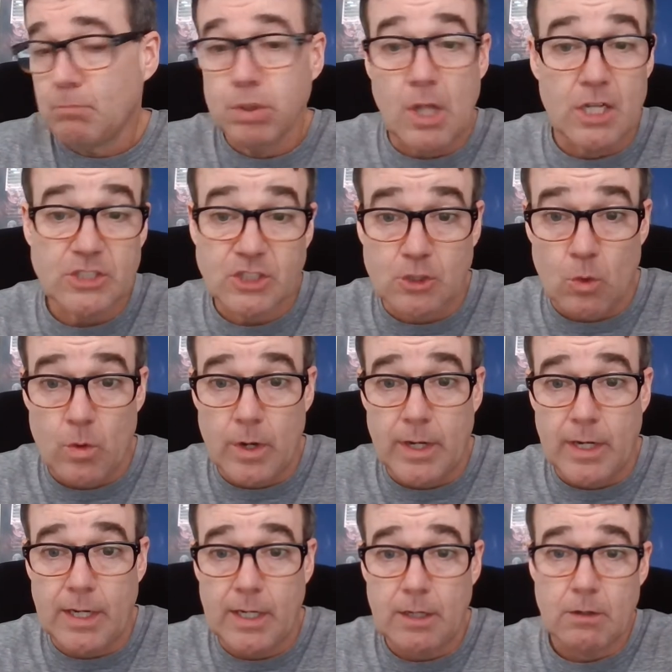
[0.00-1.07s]
plus
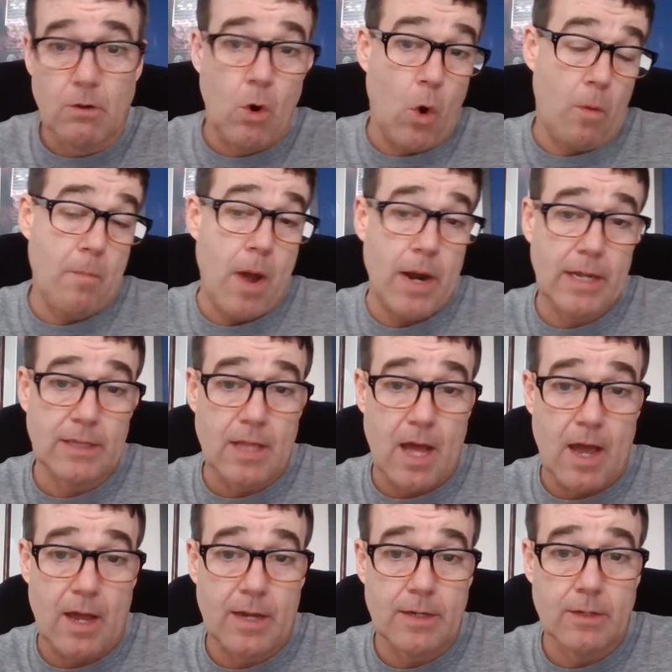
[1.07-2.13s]
3 or money
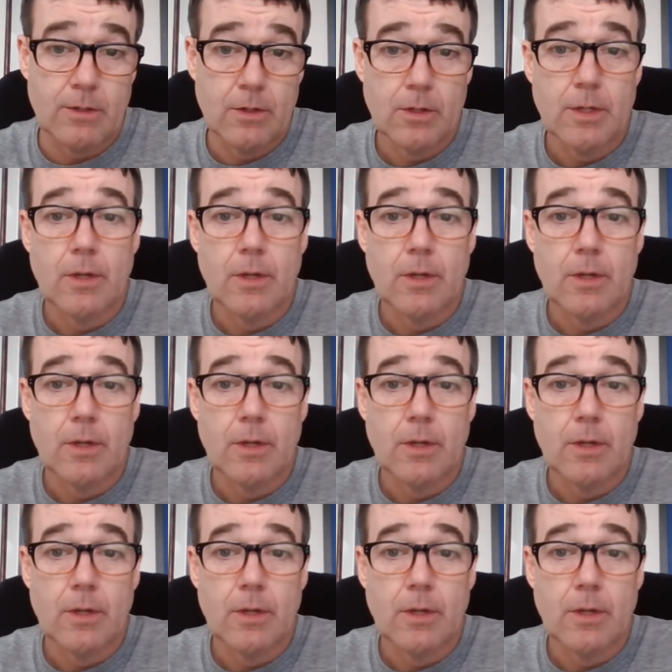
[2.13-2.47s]
line,